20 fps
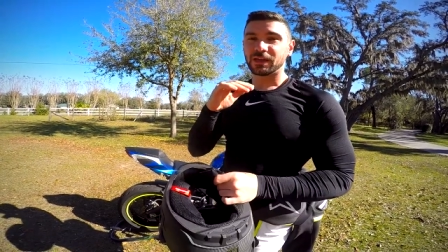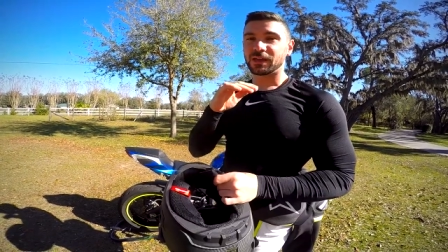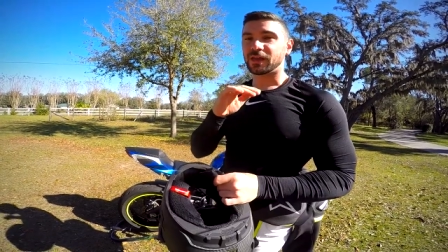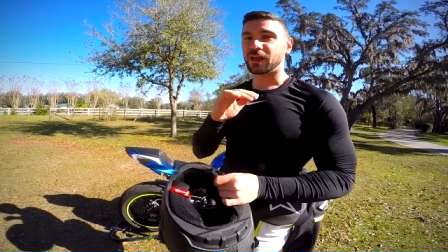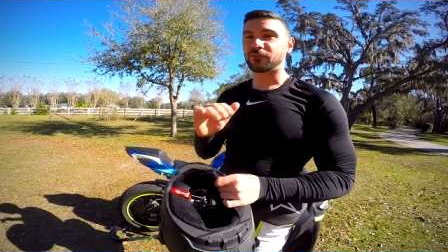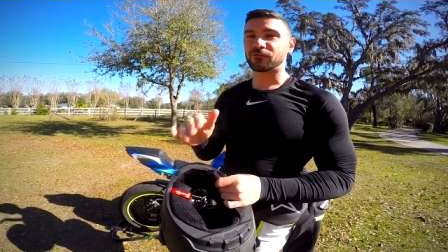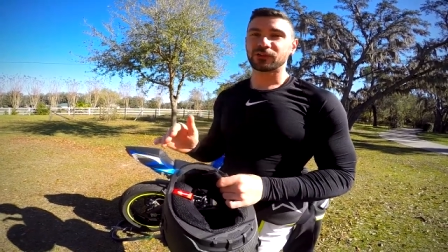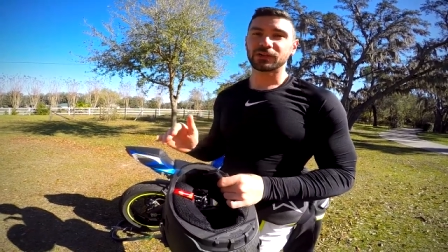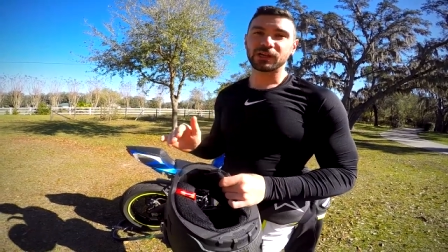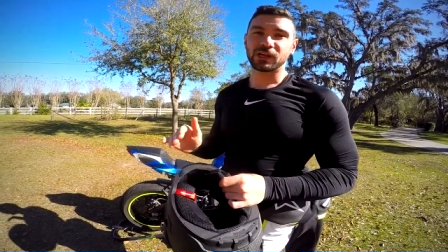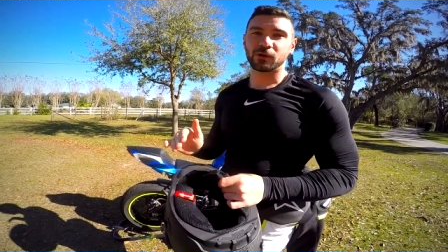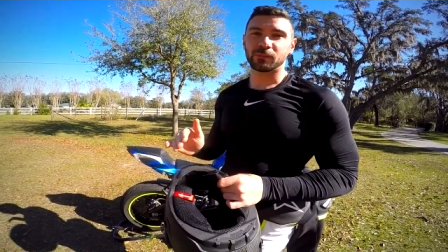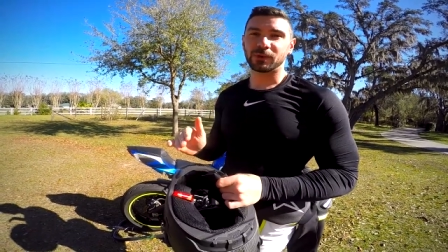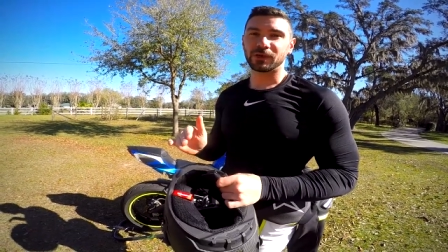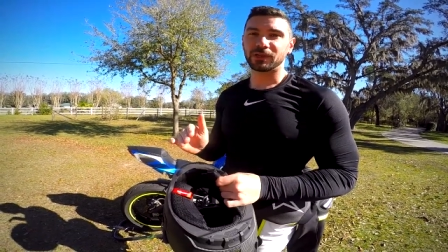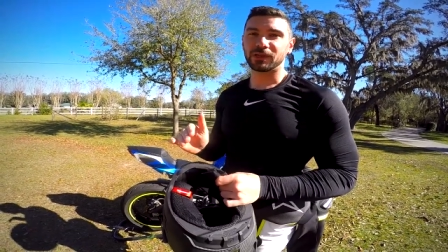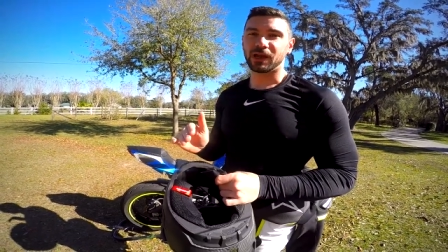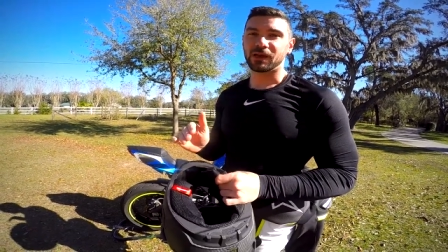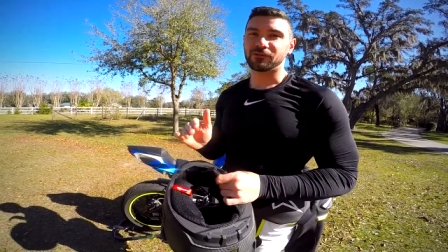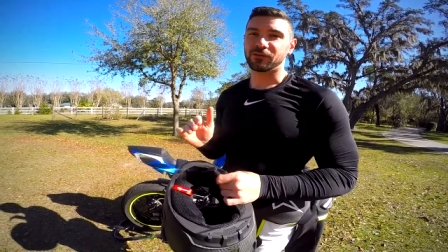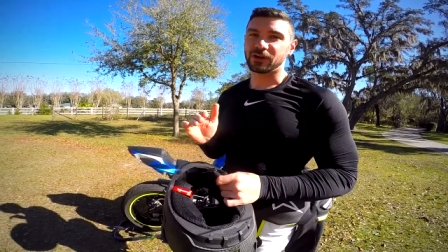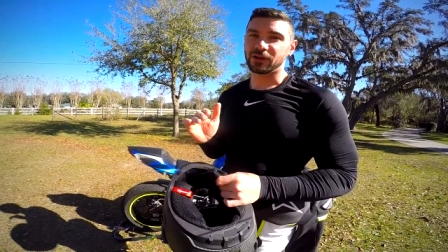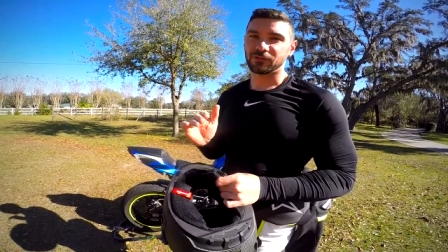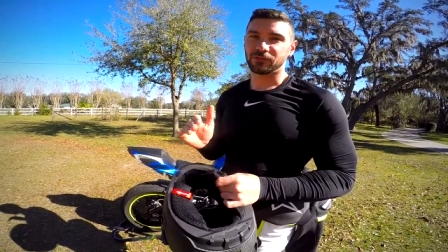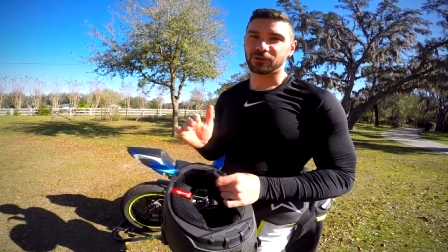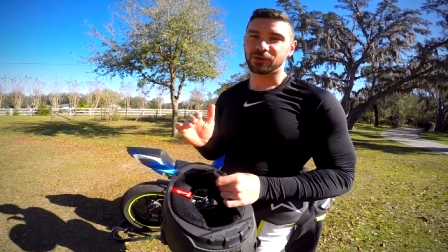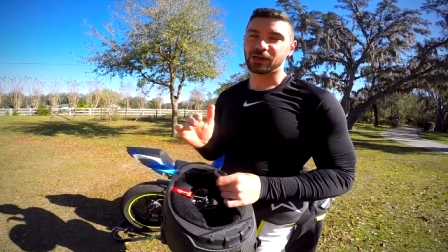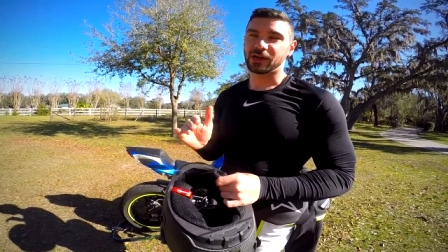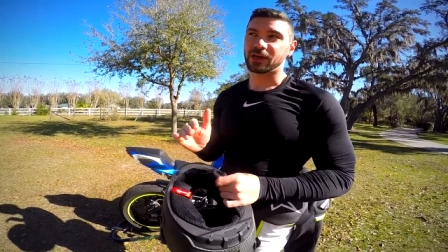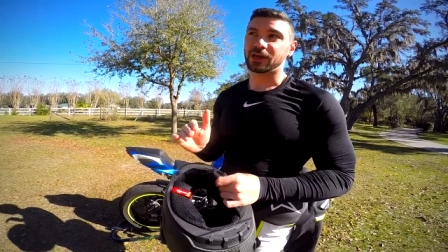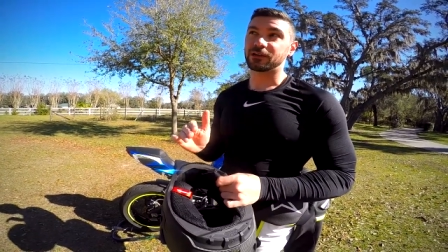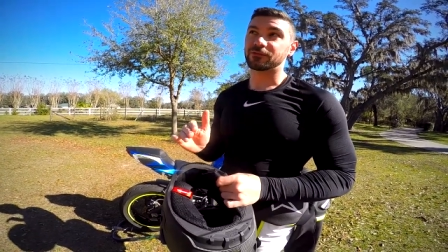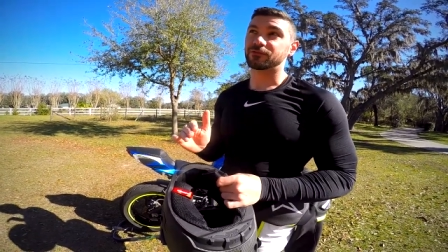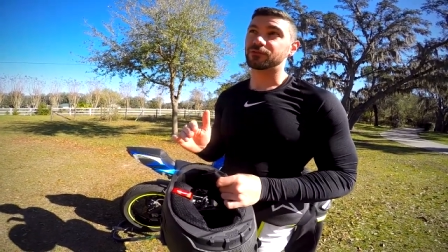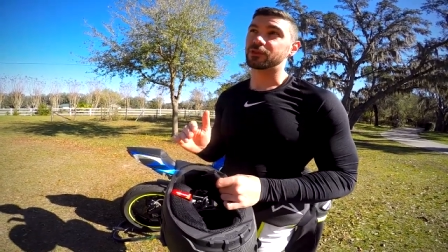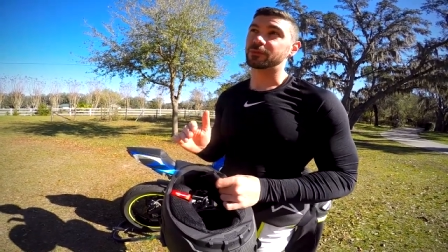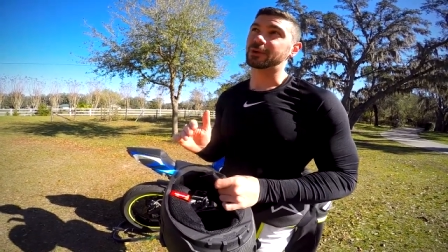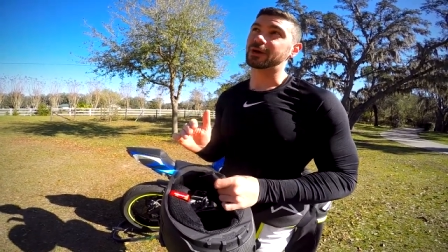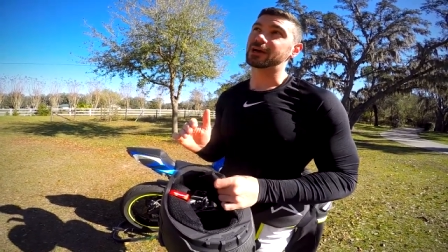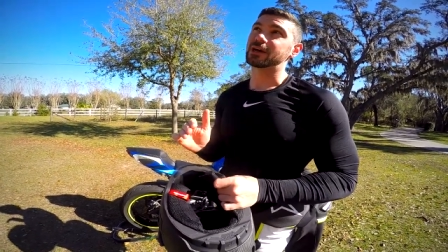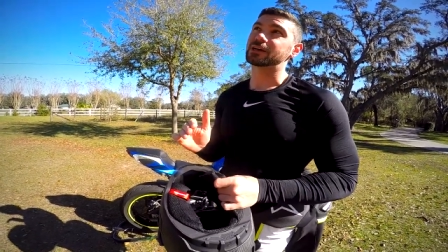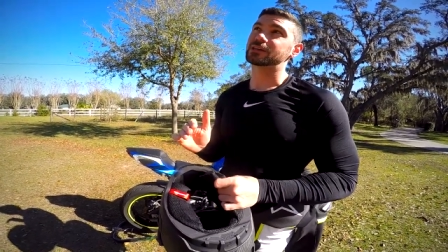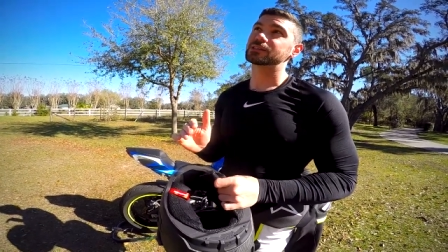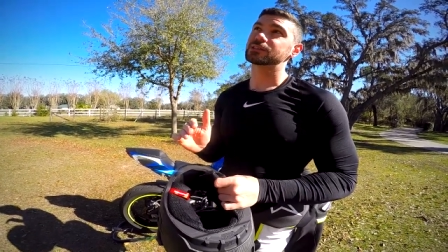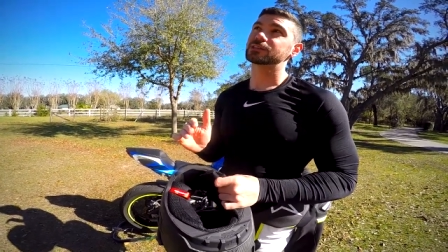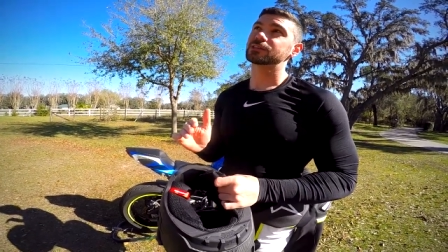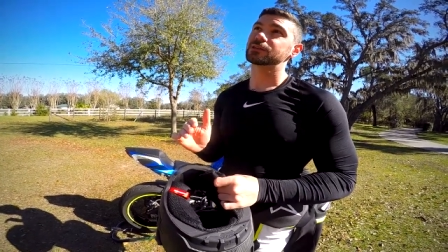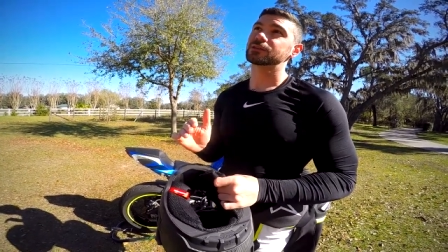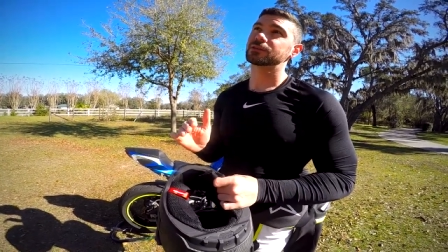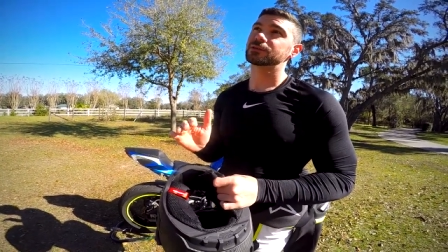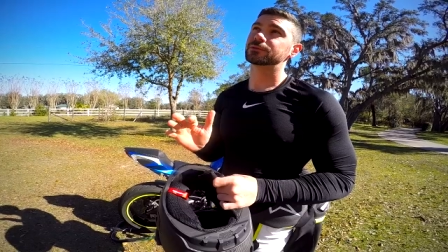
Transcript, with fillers: every helmet I've ever had for the past,